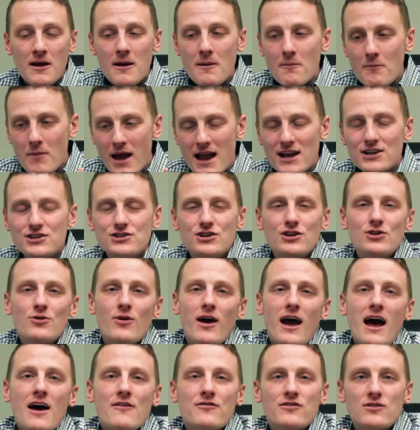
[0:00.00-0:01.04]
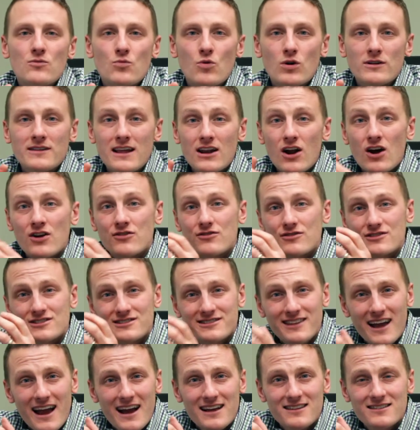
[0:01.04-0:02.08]
Make sure you have someone that
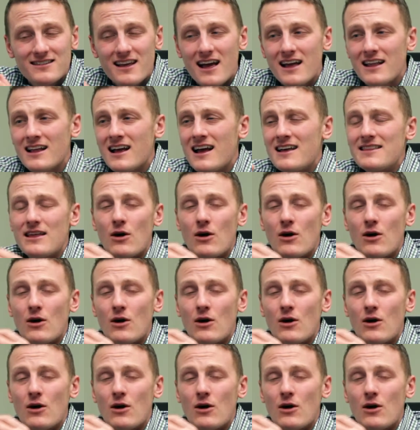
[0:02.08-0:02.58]
understands that